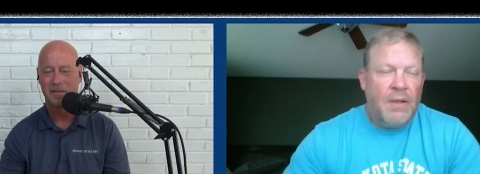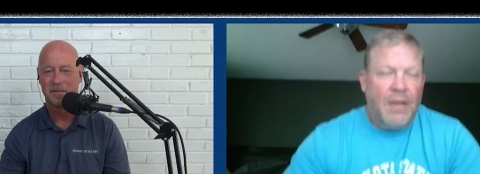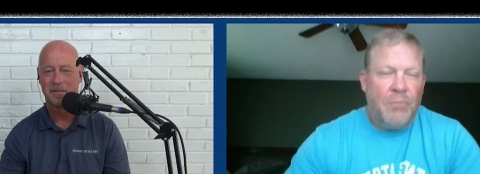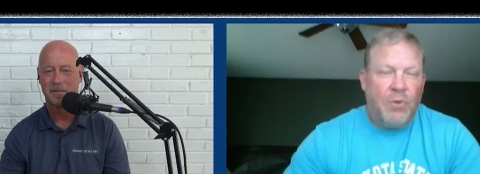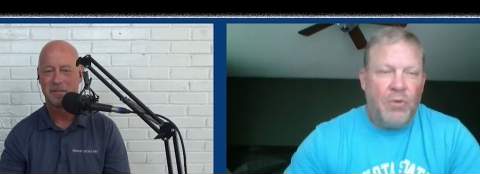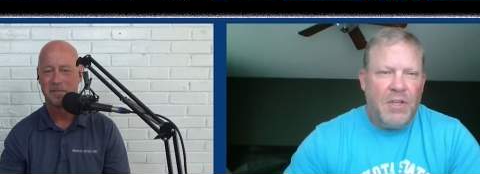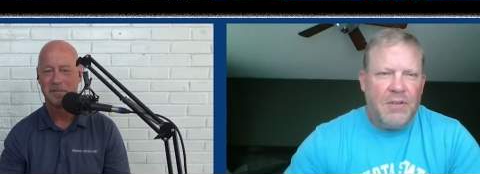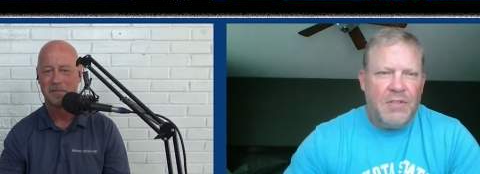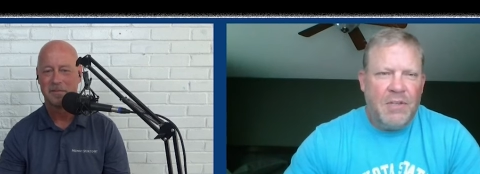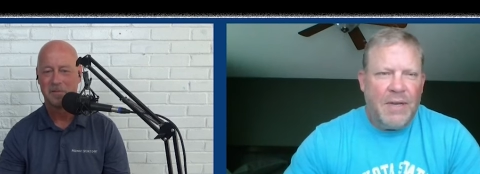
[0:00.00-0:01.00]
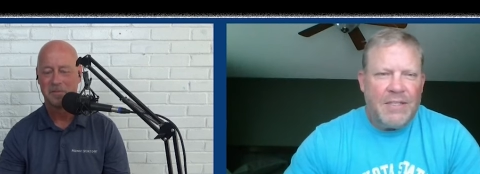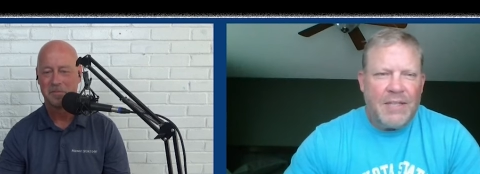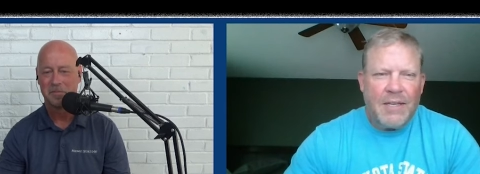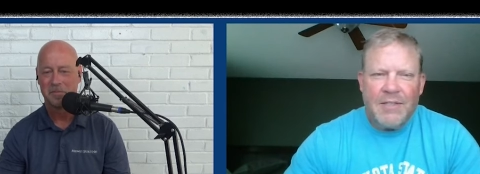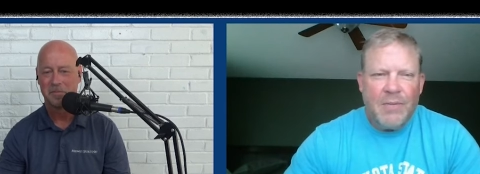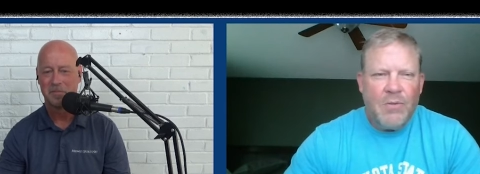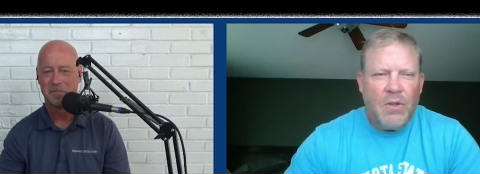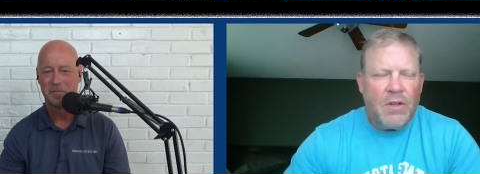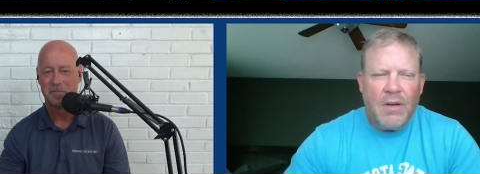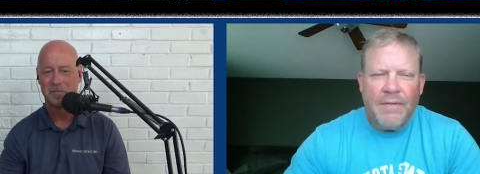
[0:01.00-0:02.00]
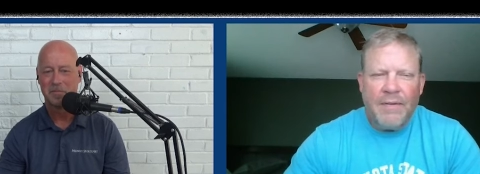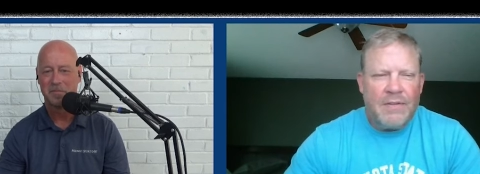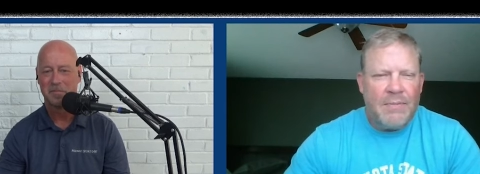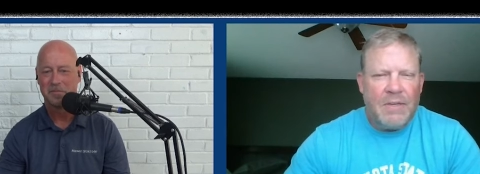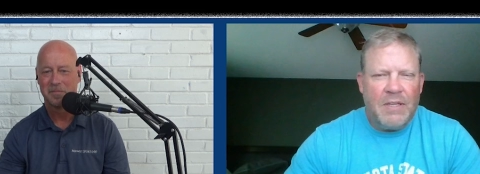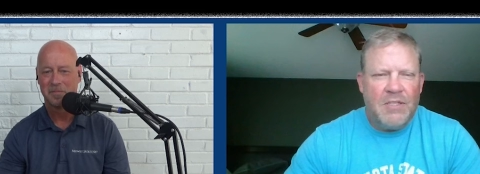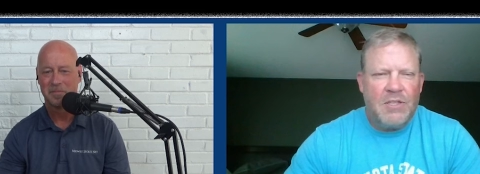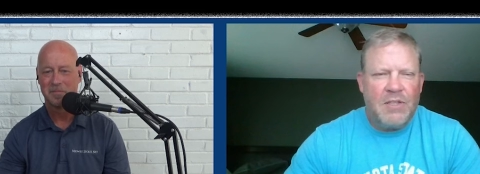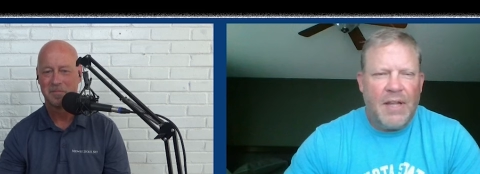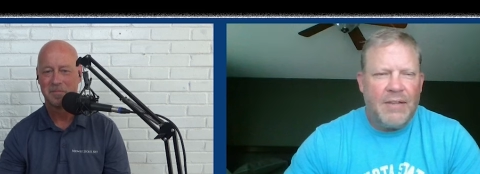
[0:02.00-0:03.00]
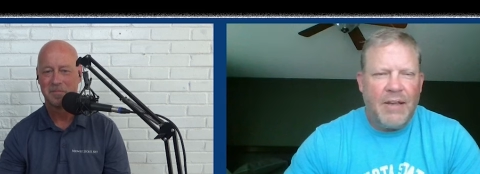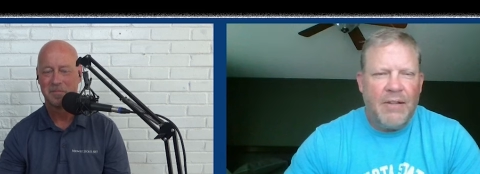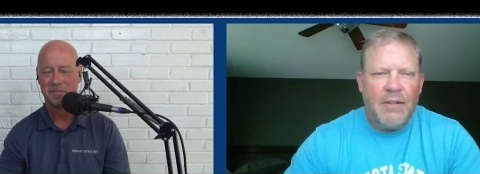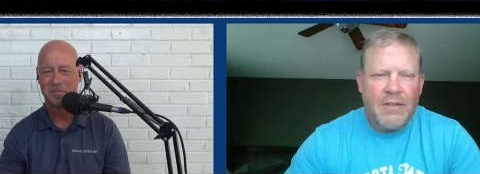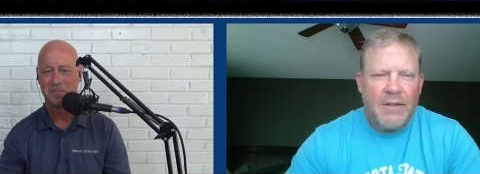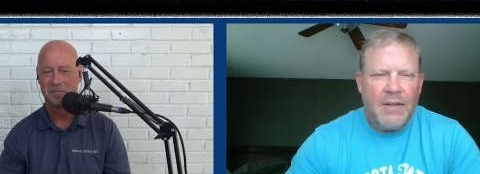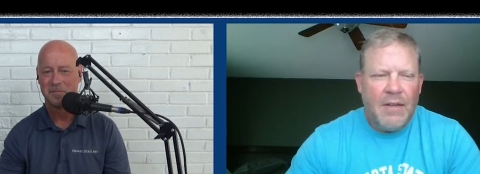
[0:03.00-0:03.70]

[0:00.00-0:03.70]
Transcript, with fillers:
Speaker 1: And both years he made second team all conference. I mean, he's just that talented.